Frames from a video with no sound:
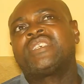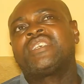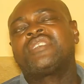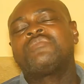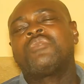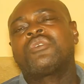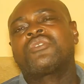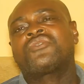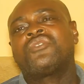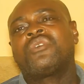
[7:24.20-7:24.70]
it
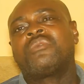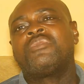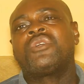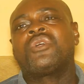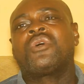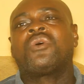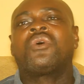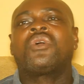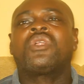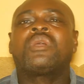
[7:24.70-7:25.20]
must not be
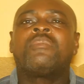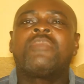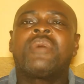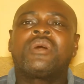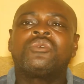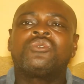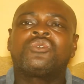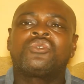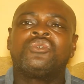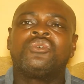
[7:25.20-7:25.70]
all
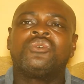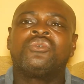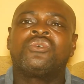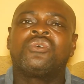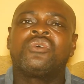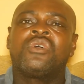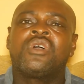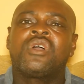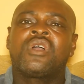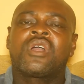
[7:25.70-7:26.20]
about you,
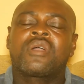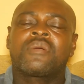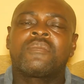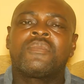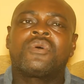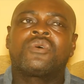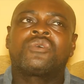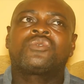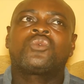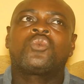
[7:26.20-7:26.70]

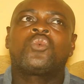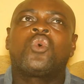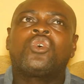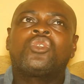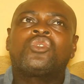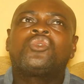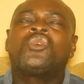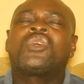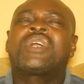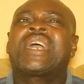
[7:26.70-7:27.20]
but
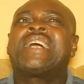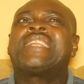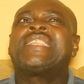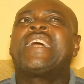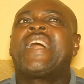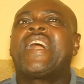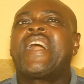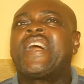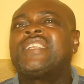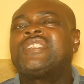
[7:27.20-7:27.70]
what you can
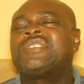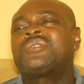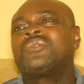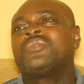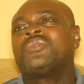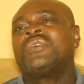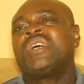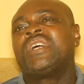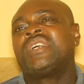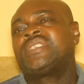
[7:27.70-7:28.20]
add to
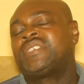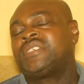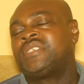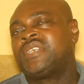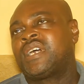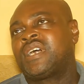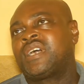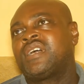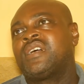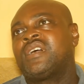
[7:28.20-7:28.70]

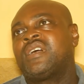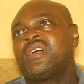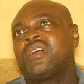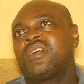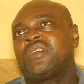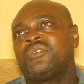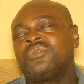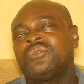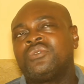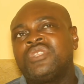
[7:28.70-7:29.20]
Echija,
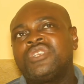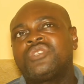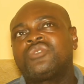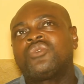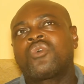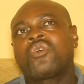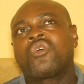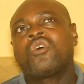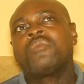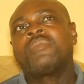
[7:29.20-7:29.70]
you need
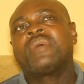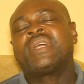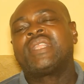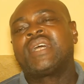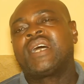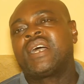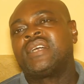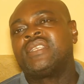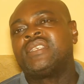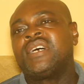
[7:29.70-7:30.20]
to come and
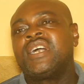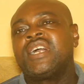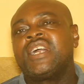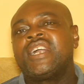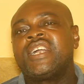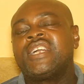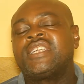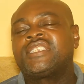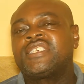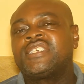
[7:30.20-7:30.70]
add.
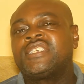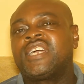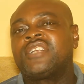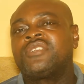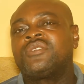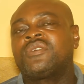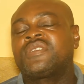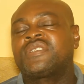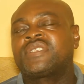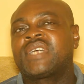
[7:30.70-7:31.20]
Echija
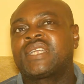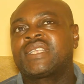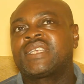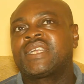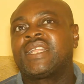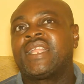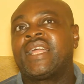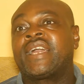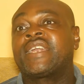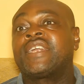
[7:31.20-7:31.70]
just
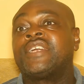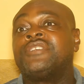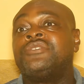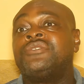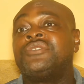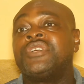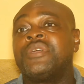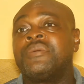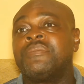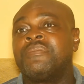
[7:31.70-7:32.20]
started like a
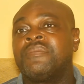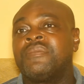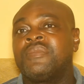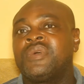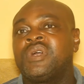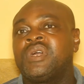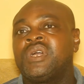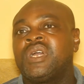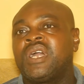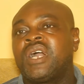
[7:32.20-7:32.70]
dream,
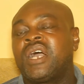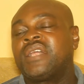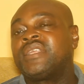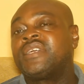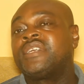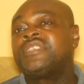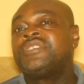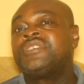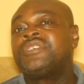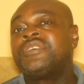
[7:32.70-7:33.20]
and
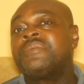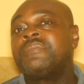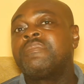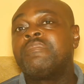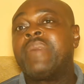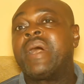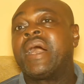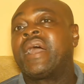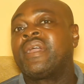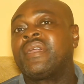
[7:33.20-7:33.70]
a dream
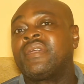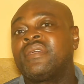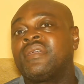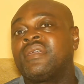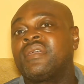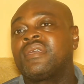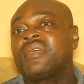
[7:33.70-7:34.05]
by